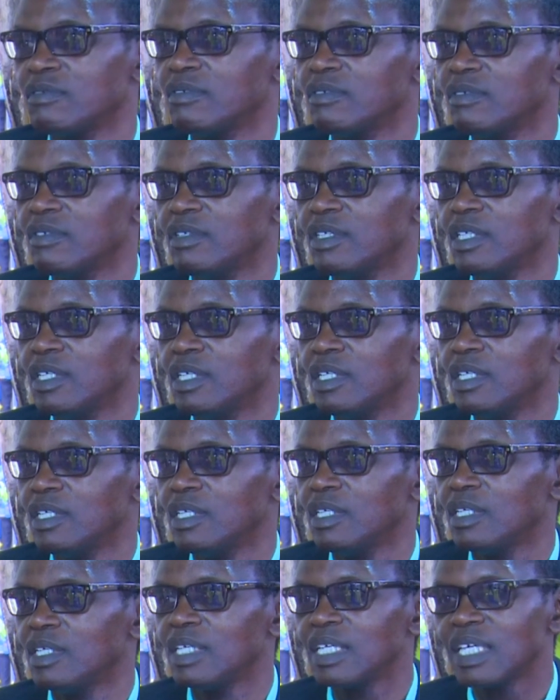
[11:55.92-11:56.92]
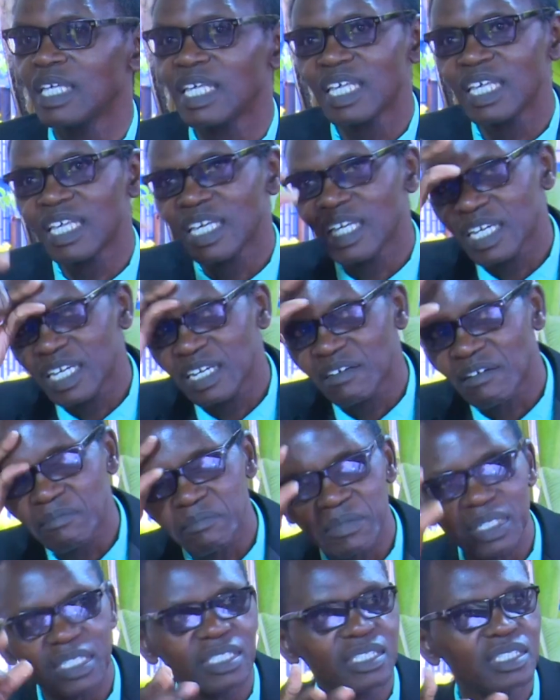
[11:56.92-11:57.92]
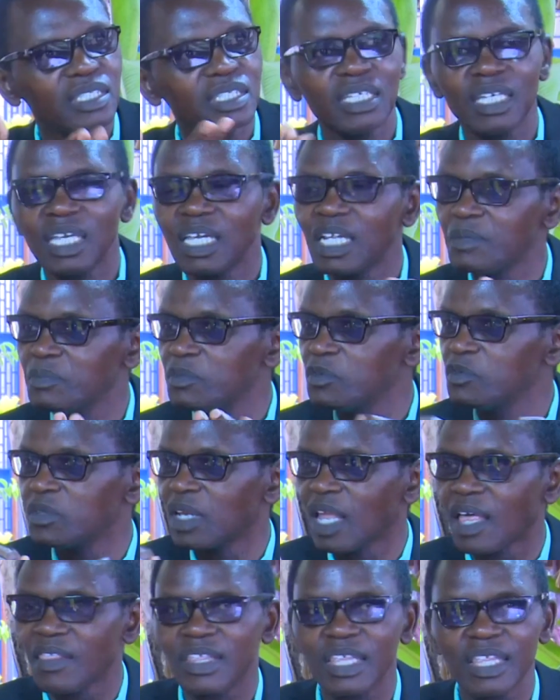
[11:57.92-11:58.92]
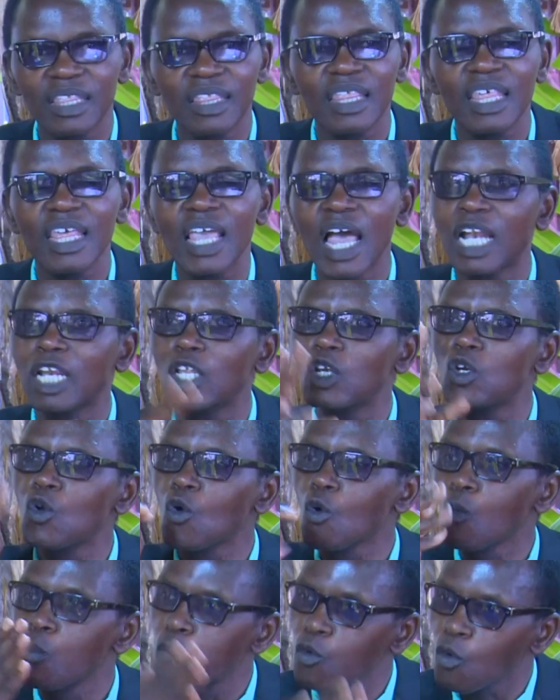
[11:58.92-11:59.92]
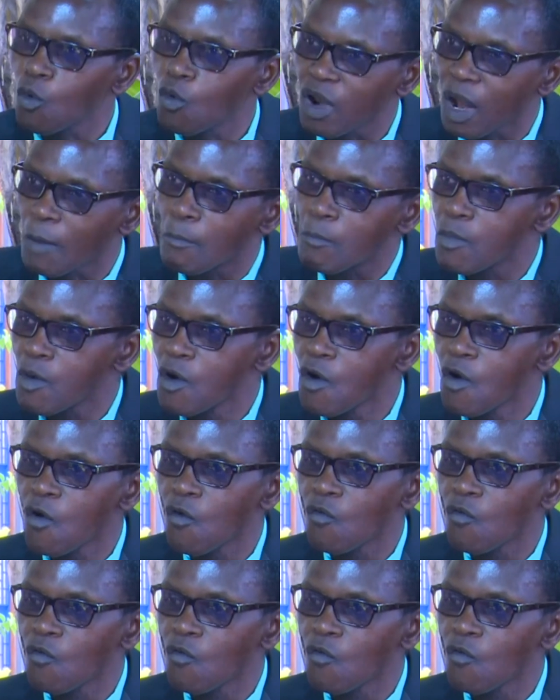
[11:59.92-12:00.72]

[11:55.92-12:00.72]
deaf, so it was my responsibility. The government could not help me.